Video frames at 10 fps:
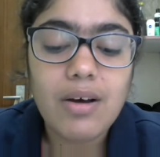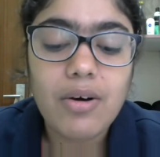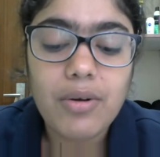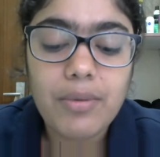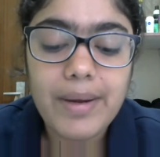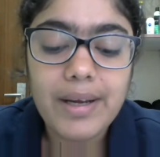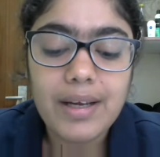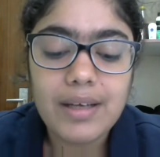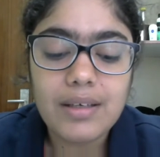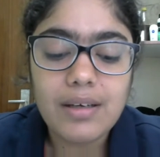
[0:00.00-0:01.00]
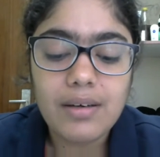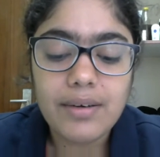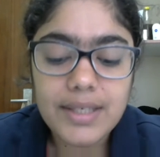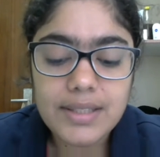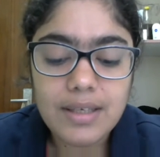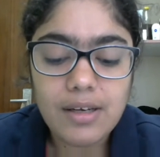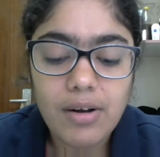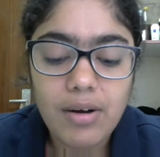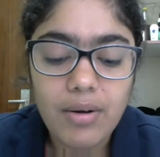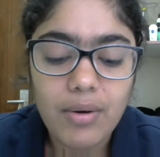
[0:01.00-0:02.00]
or by any written
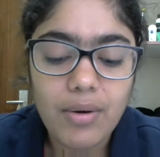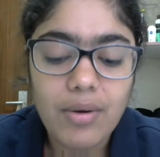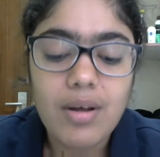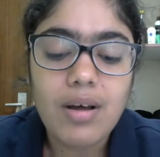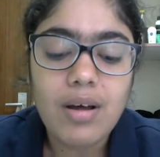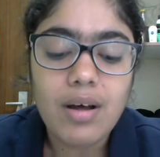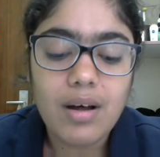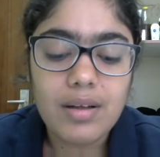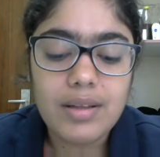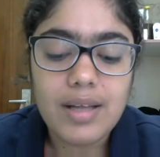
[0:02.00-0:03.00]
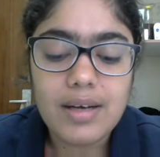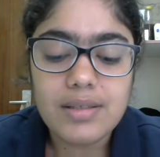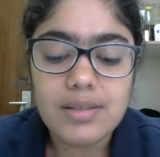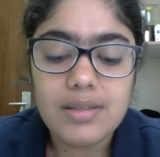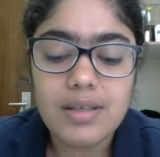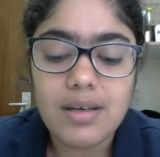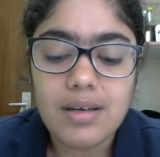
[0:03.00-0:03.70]
law that is